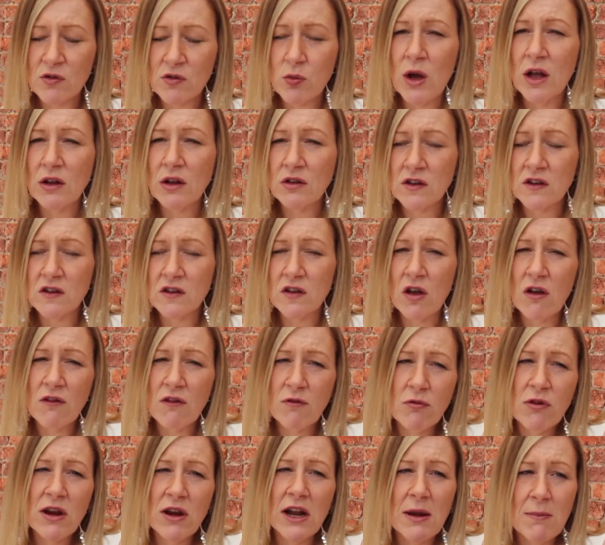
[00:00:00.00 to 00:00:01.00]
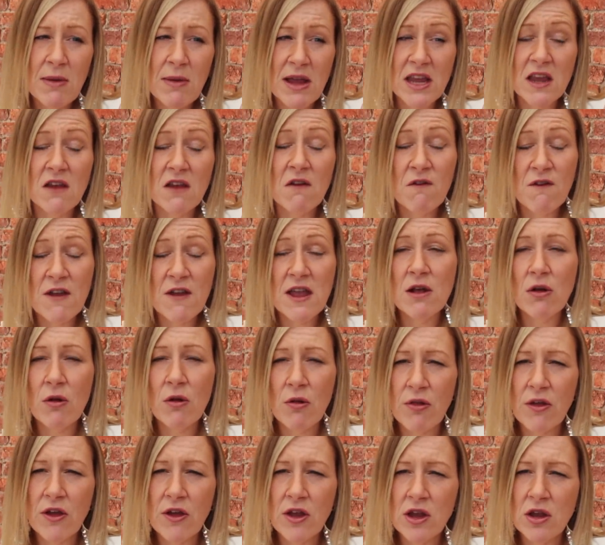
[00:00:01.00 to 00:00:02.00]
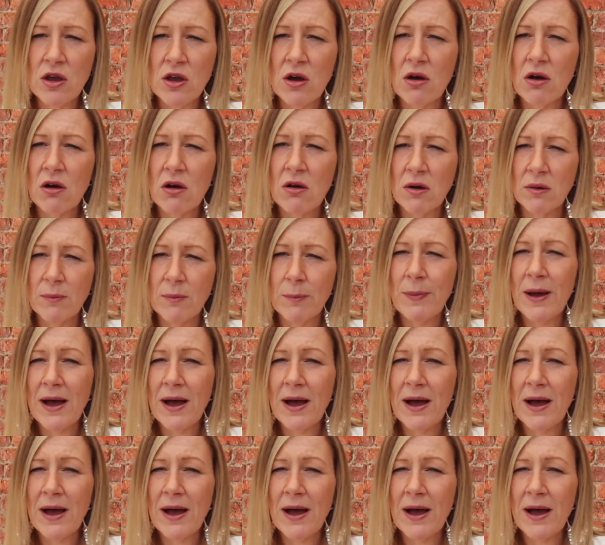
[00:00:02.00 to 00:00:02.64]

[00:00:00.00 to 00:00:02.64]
as well to sort of really make you feel that you're